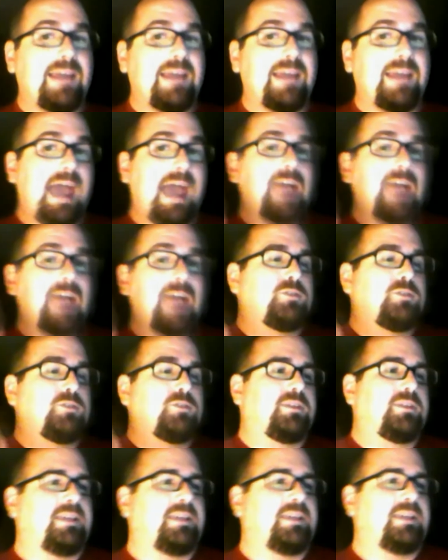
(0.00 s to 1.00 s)

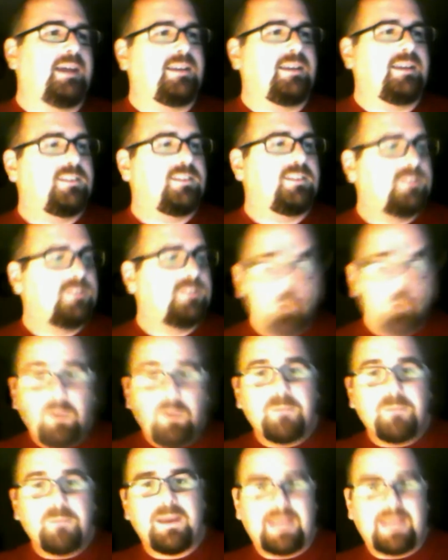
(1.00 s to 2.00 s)
actually, I sold
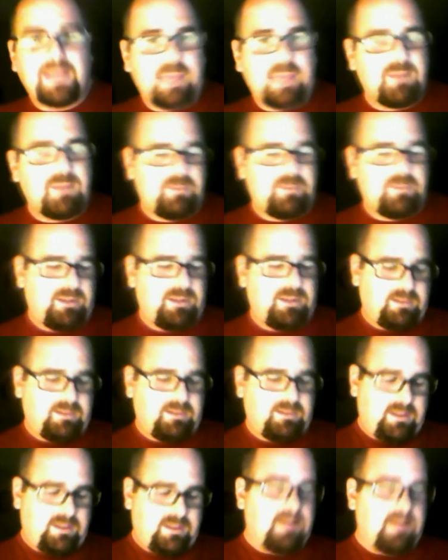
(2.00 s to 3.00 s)
my gaming
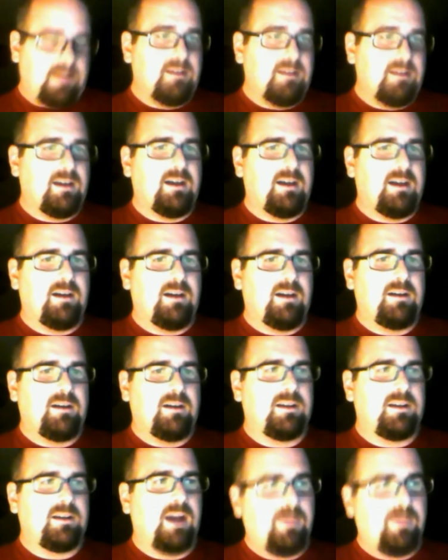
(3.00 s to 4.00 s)
PC a uh,
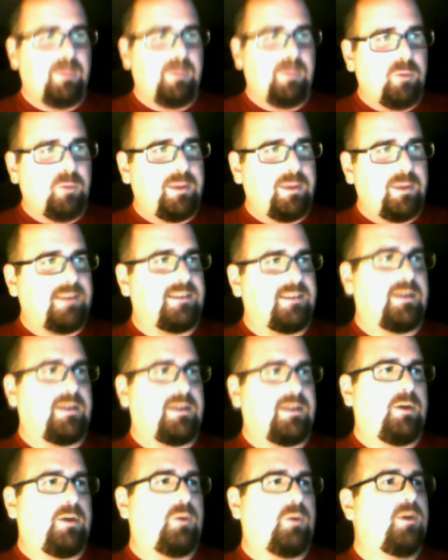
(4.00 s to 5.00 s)
couple weeks
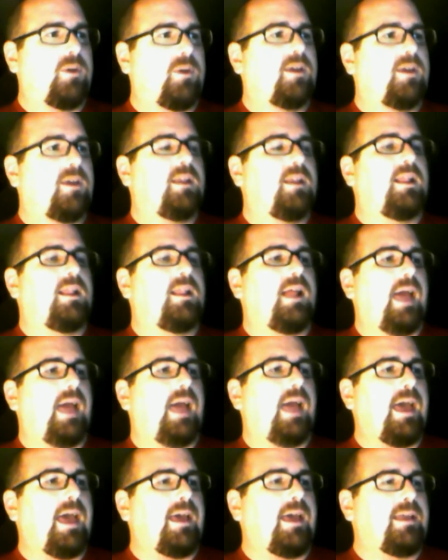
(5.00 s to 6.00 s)
ago,
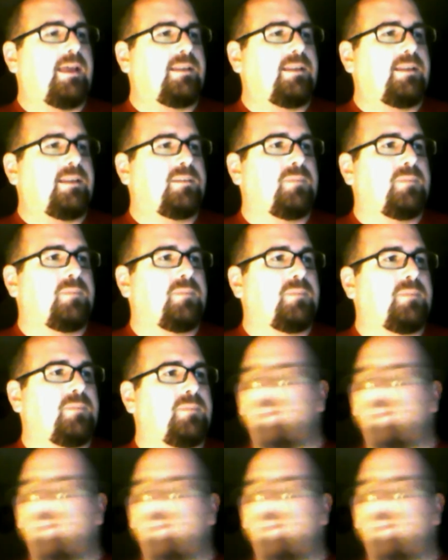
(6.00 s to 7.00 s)
and my
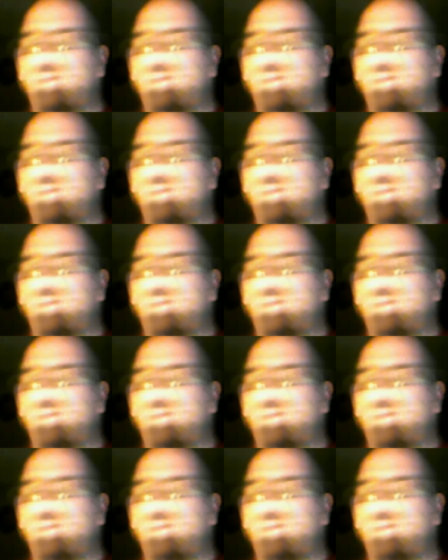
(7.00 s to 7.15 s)
PS3